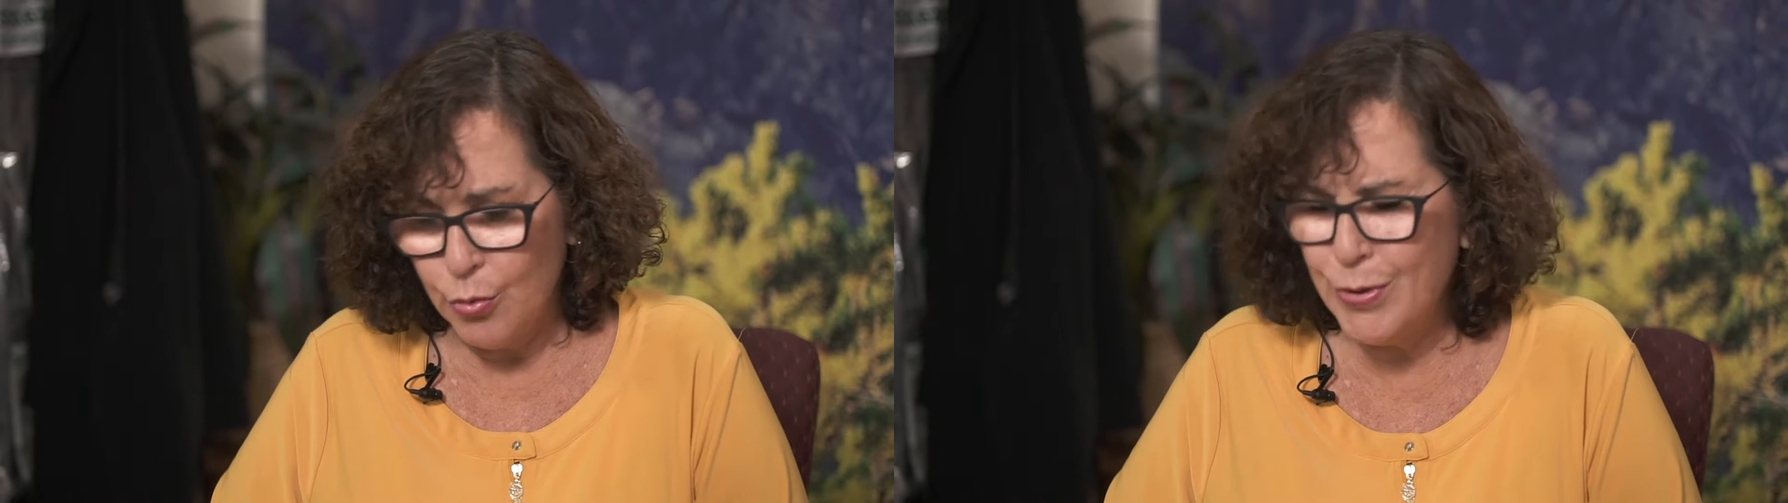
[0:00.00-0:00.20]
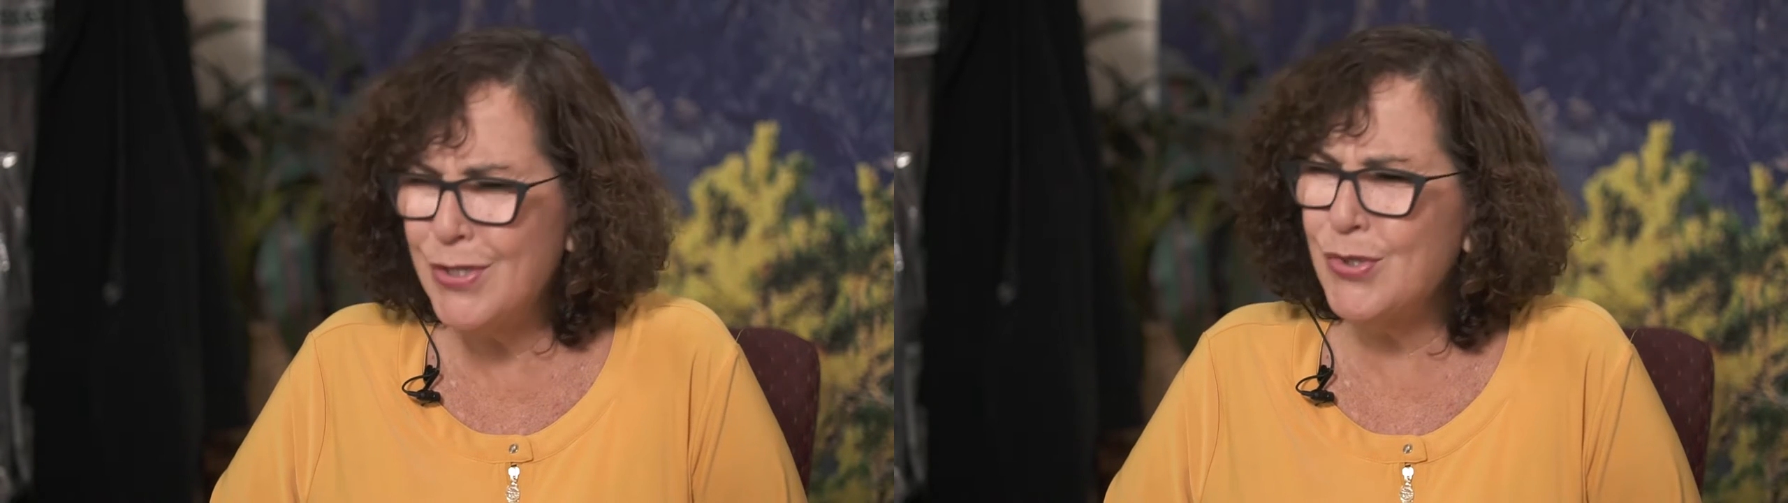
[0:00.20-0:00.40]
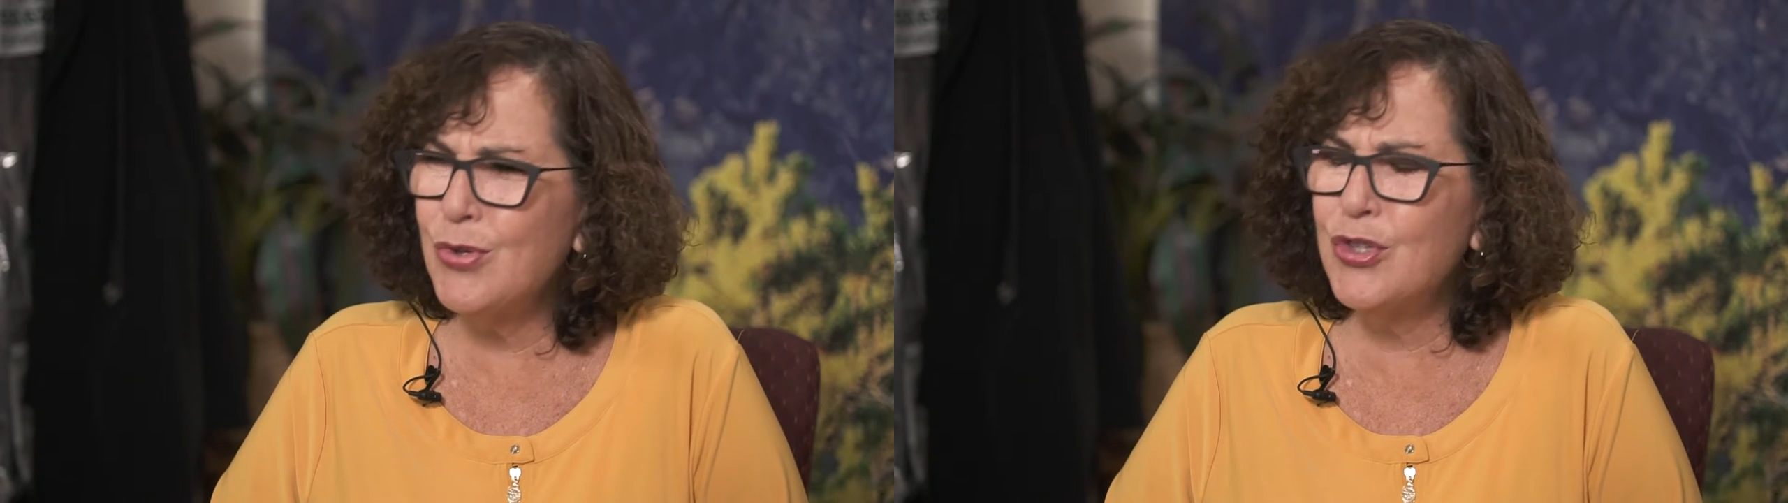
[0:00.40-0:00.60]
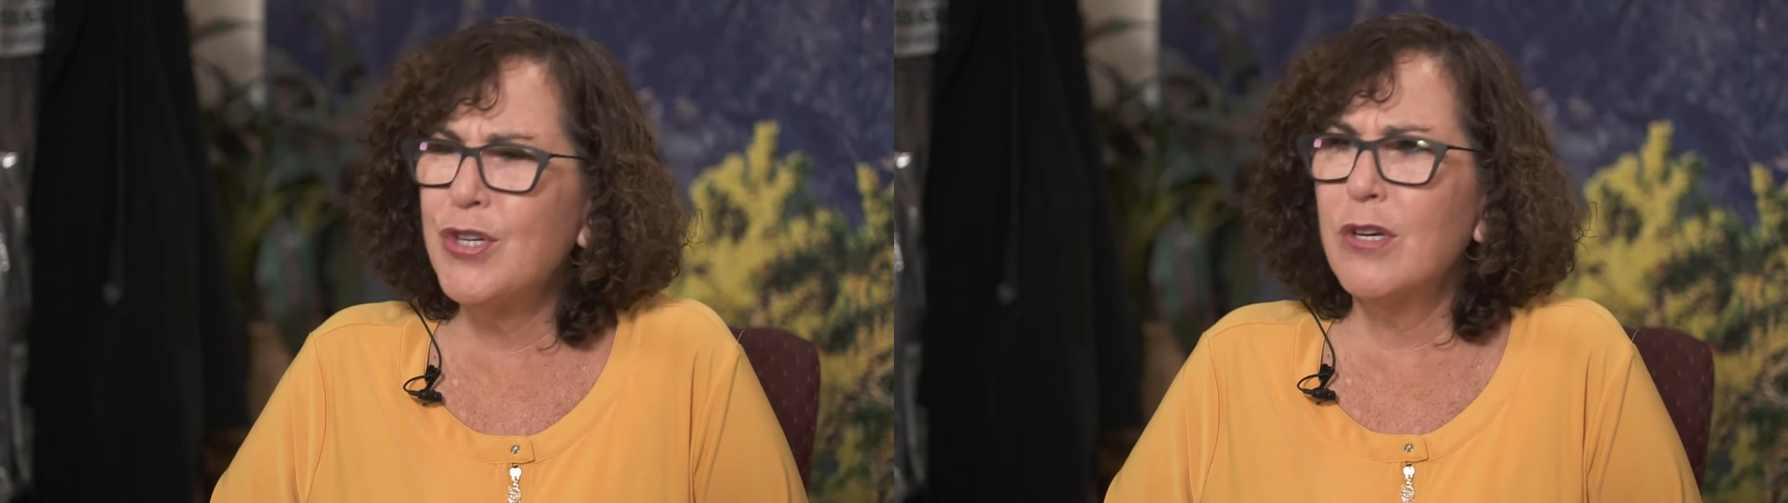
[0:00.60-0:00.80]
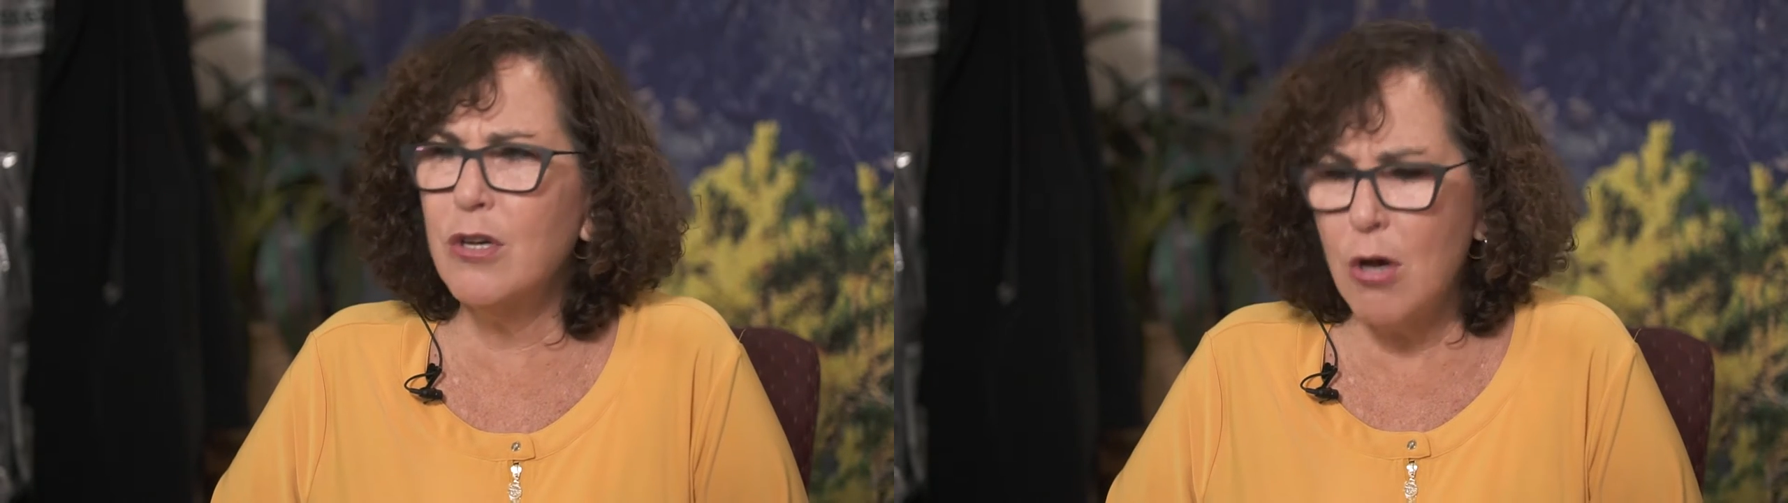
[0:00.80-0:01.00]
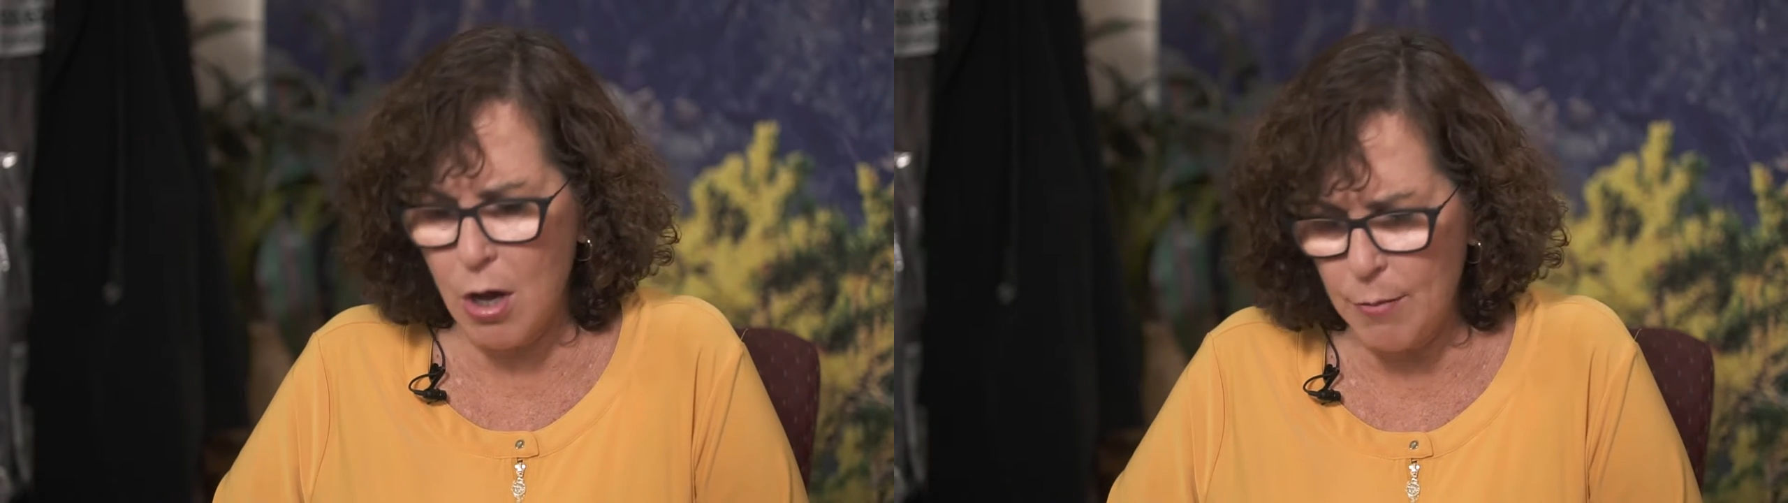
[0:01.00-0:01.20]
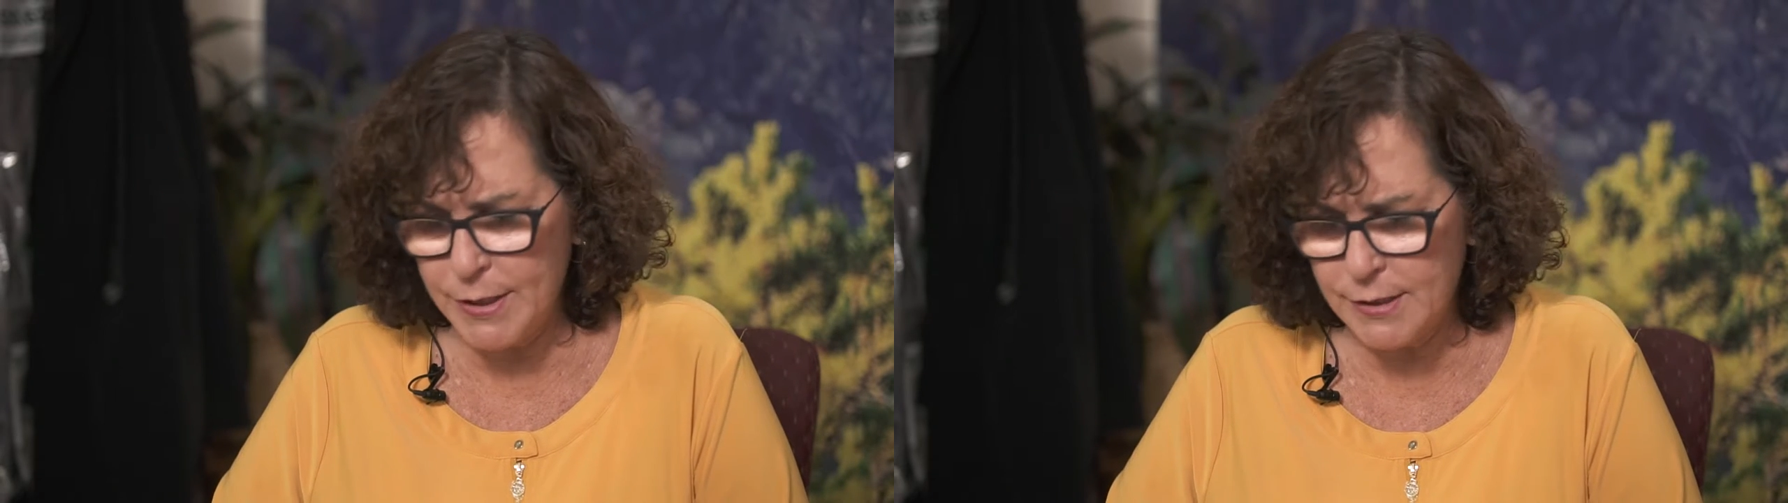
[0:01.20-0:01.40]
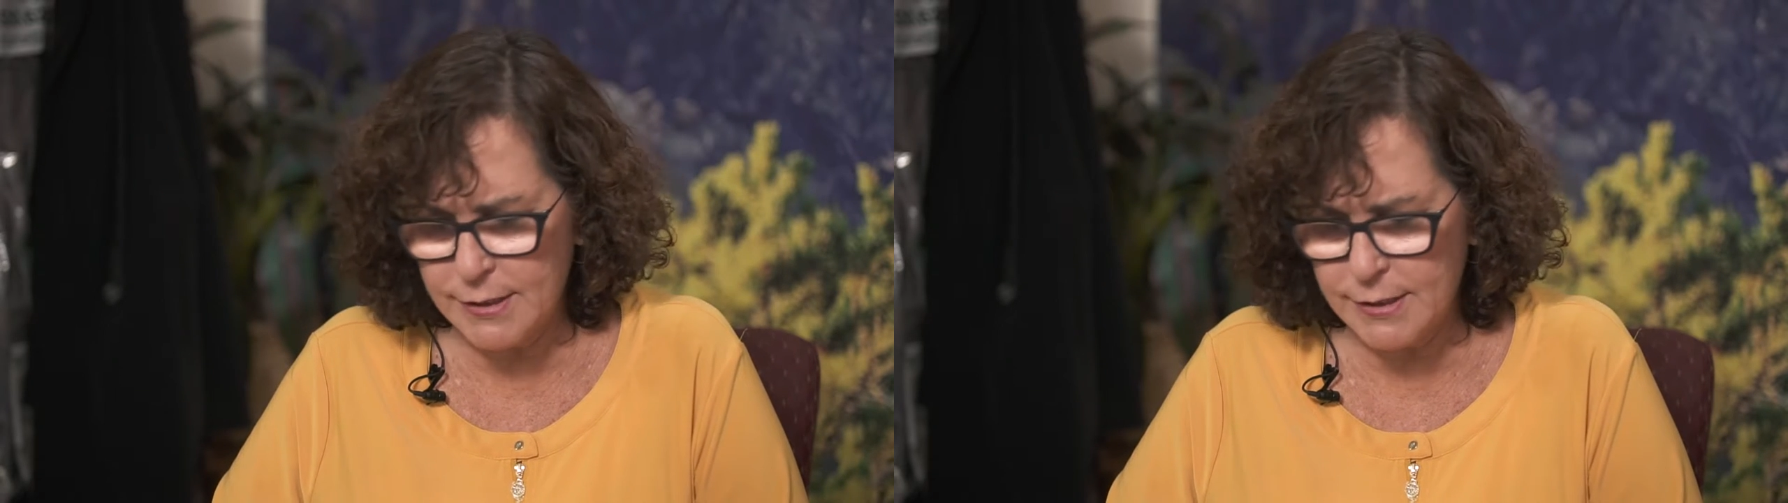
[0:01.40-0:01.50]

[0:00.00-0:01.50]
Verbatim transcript: researching common